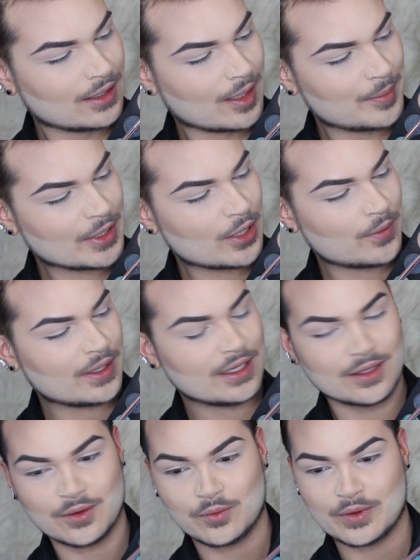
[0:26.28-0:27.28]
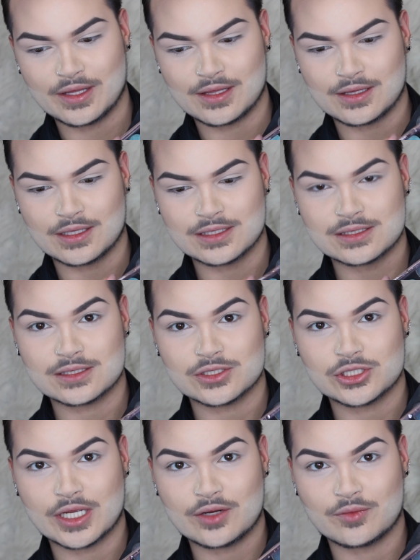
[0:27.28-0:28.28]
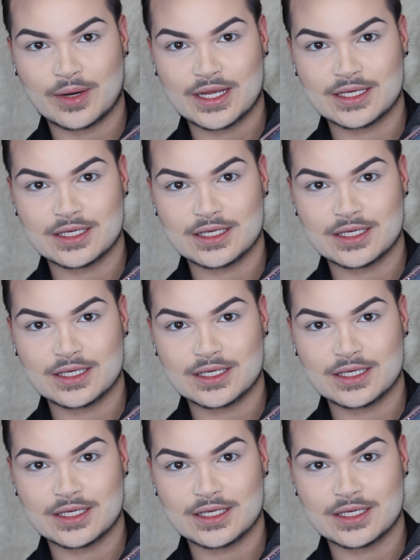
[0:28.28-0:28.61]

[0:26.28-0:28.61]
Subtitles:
I'm going to go in with this shade right